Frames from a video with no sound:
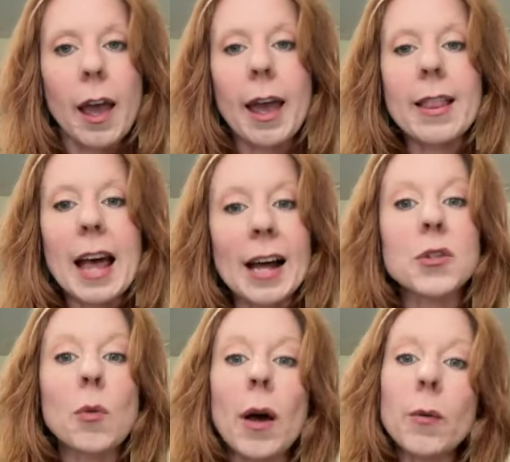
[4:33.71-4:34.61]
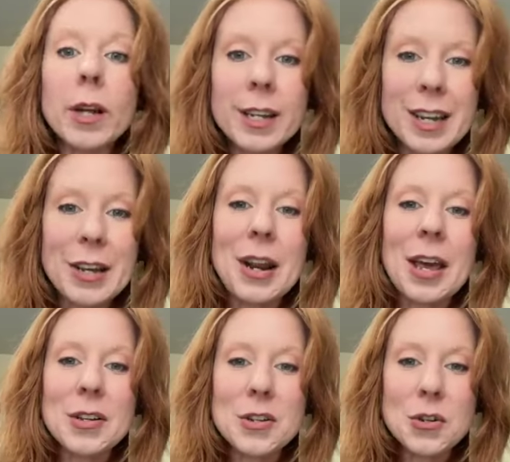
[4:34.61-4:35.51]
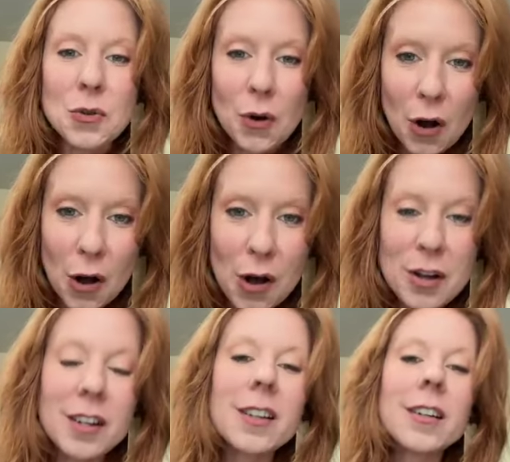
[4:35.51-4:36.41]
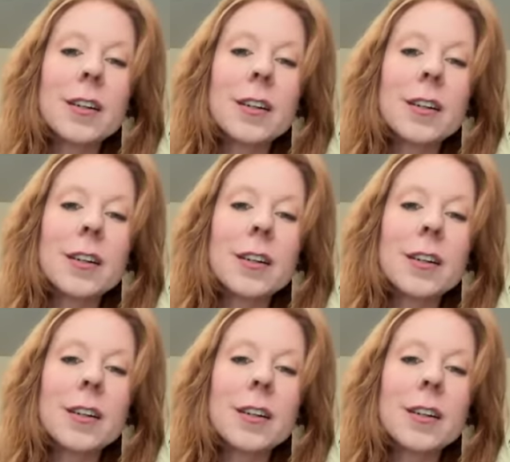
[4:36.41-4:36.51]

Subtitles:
And that's why we need a strong